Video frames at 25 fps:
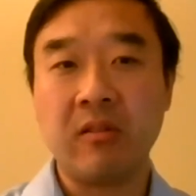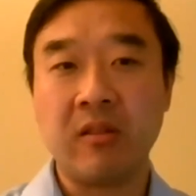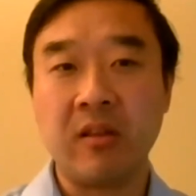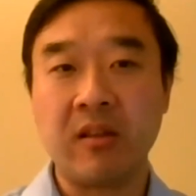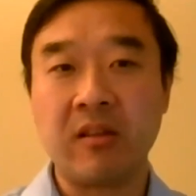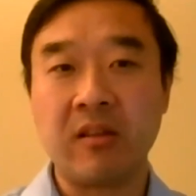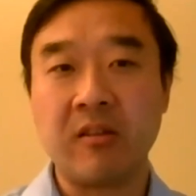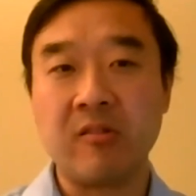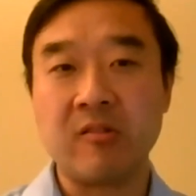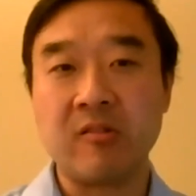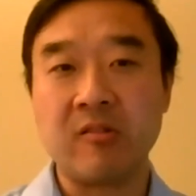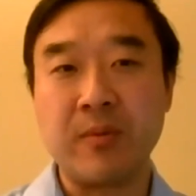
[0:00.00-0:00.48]
Do
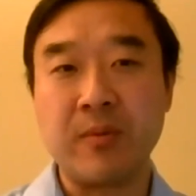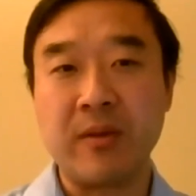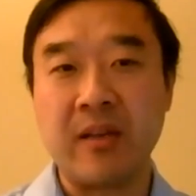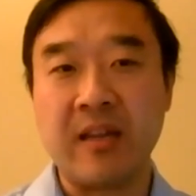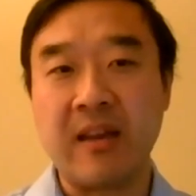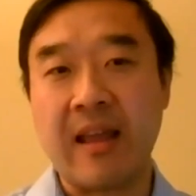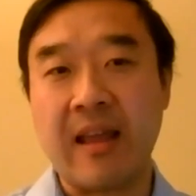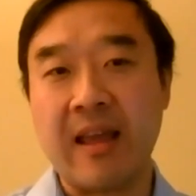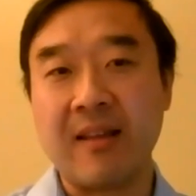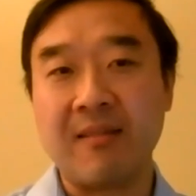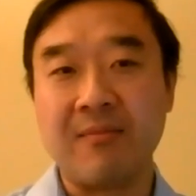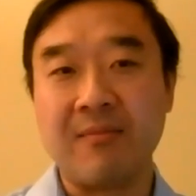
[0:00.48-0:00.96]
you think
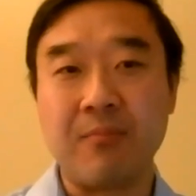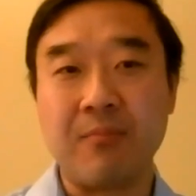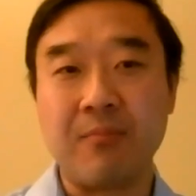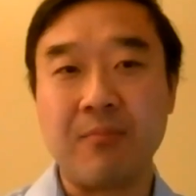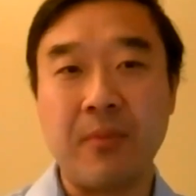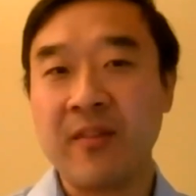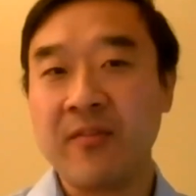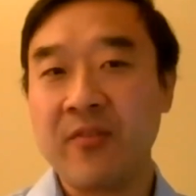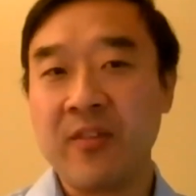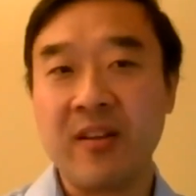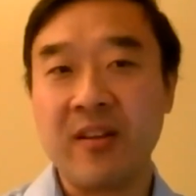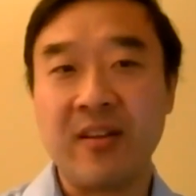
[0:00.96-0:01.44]
there's been a net
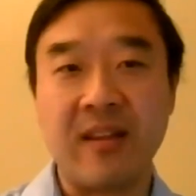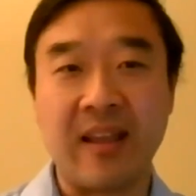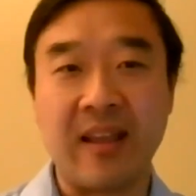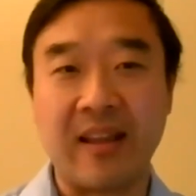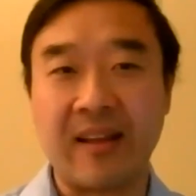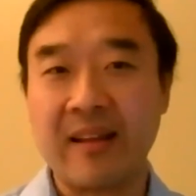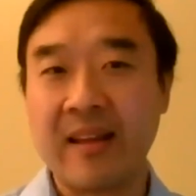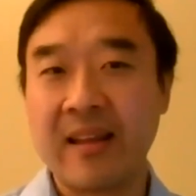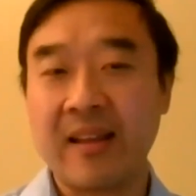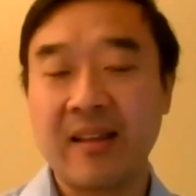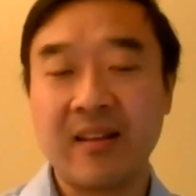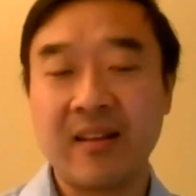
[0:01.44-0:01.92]

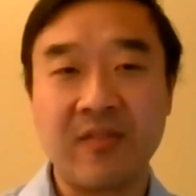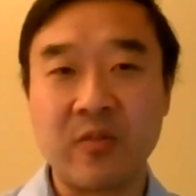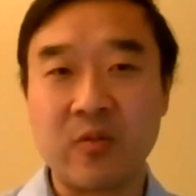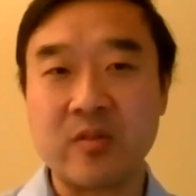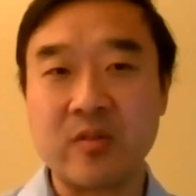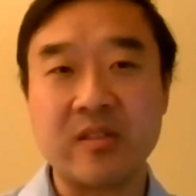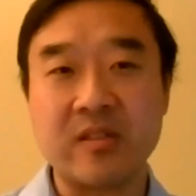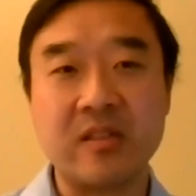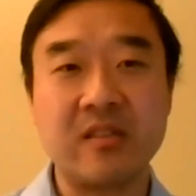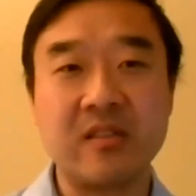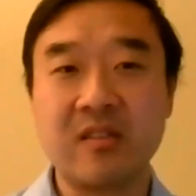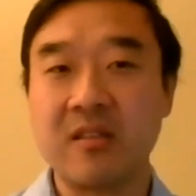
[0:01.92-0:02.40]
benefit, net
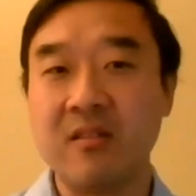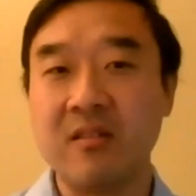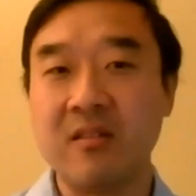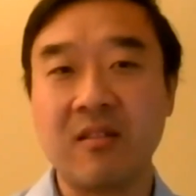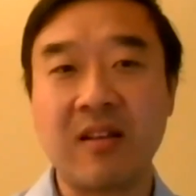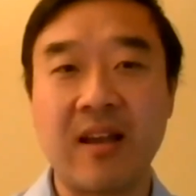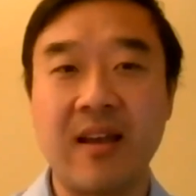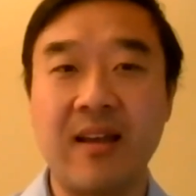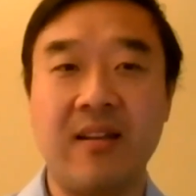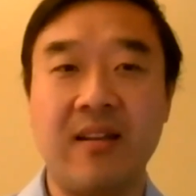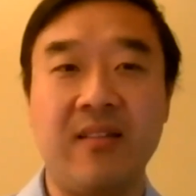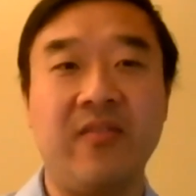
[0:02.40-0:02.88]
negative, or is it
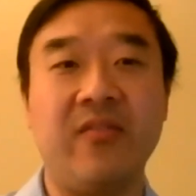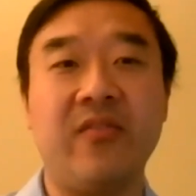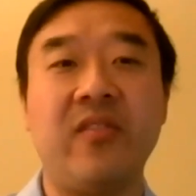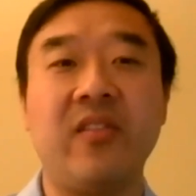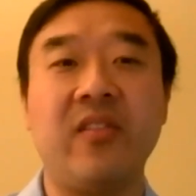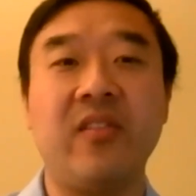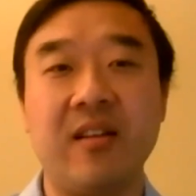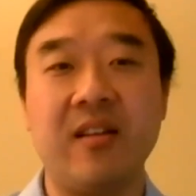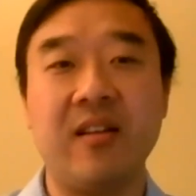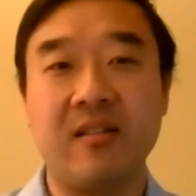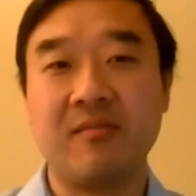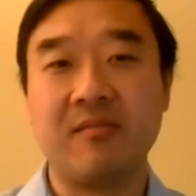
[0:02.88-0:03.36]
still kind
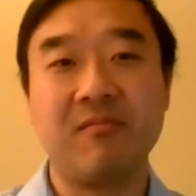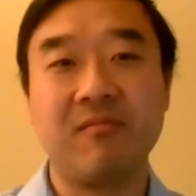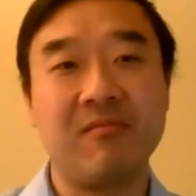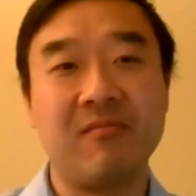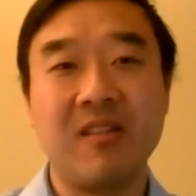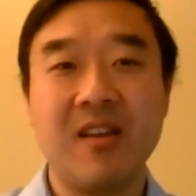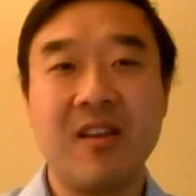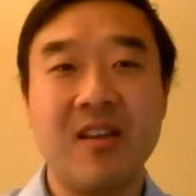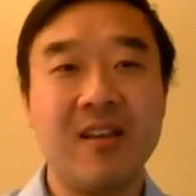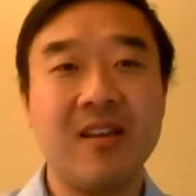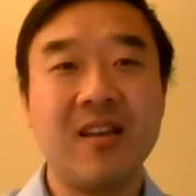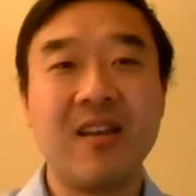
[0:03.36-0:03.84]
of
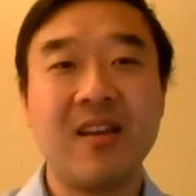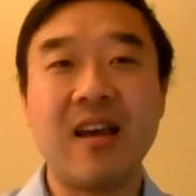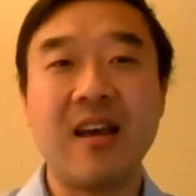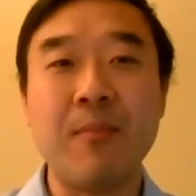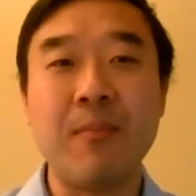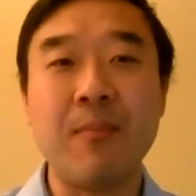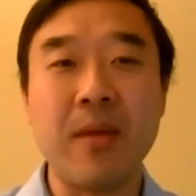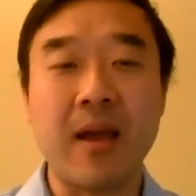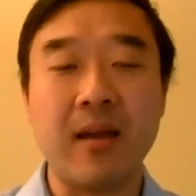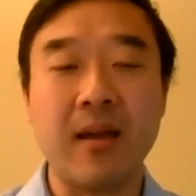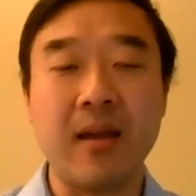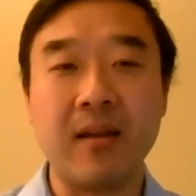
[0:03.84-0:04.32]

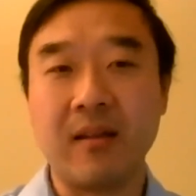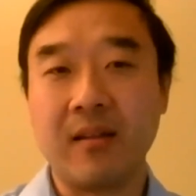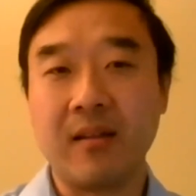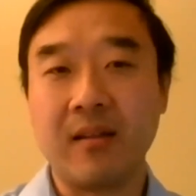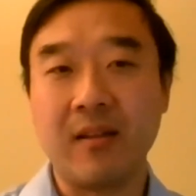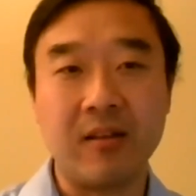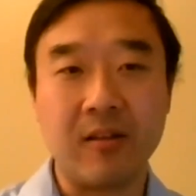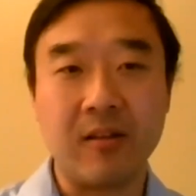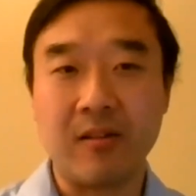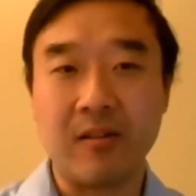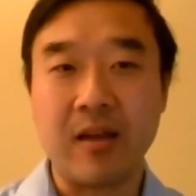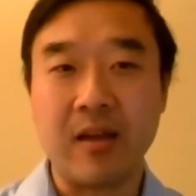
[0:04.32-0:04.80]

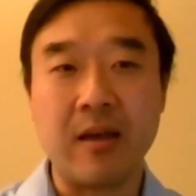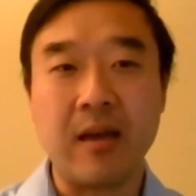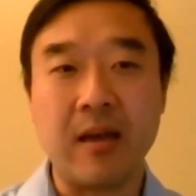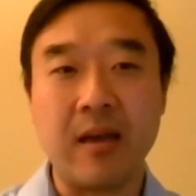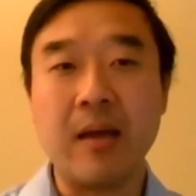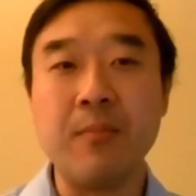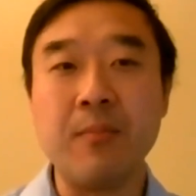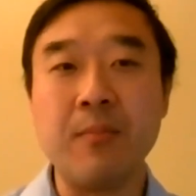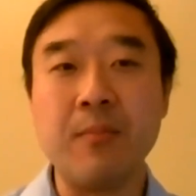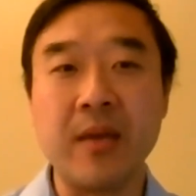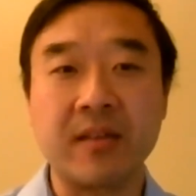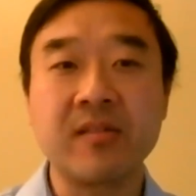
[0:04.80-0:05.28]

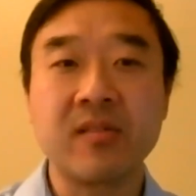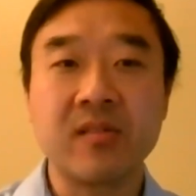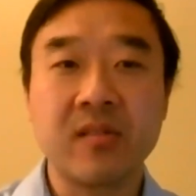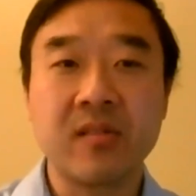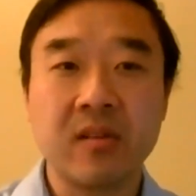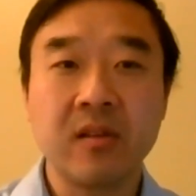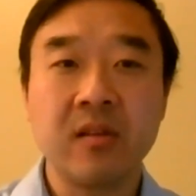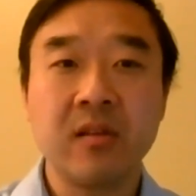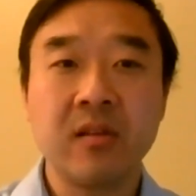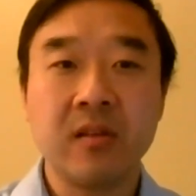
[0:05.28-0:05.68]
a mix?